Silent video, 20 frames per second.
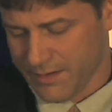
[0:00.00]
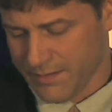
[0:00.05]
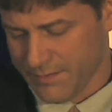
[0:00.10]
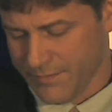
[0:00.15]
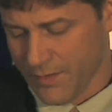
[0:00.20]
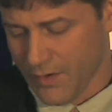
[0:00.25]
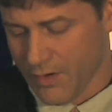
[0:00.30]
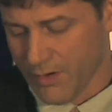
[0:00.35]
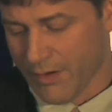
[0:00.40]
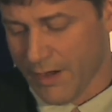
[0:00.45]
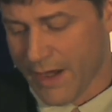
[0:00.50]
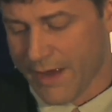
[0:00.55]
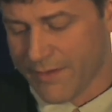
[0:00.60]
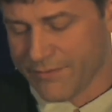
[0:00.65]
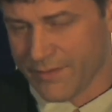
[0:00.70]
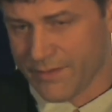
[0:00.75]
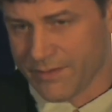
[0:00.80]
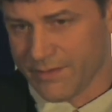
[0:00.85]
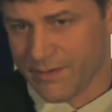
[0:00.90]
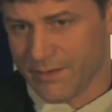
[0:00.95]

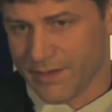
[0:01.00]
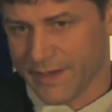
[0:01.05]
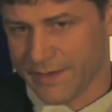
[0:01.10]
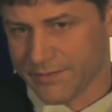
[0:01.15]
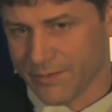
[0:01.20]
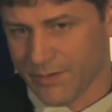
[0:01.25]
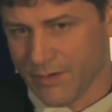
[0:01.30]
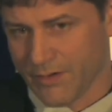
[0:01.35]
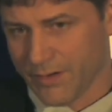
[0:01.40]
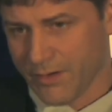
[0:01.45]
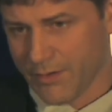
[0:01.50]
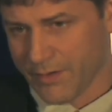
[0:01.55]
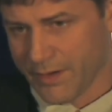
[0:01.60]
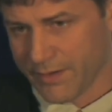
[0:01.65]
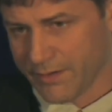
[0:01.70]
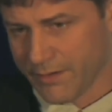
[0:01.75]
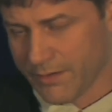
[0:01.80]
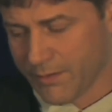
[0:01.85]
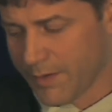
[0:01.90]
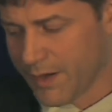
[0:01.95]
photograph on the lease road going
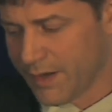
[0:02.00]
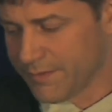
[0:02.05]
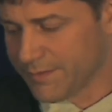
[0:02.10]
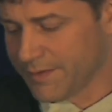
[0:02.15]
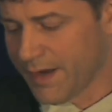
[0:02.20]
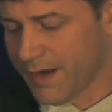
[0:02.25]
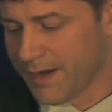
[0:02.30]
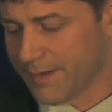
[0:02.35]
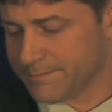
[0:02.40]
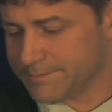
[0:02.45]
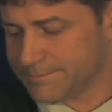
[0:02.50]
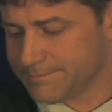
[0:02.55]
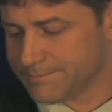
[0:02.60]
into the well site.